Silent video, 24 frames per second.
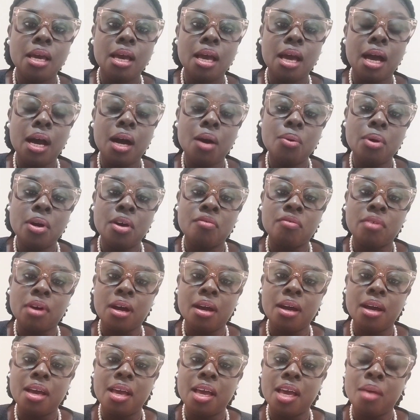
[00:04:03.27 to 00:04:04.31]
However,
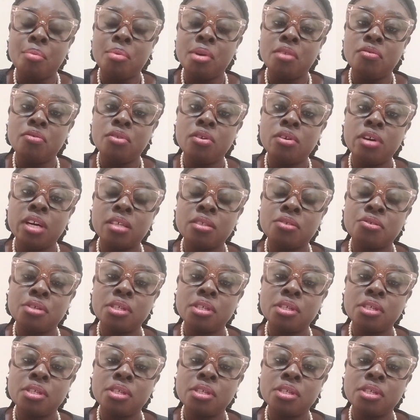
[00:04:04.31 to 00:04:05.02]
a behavioral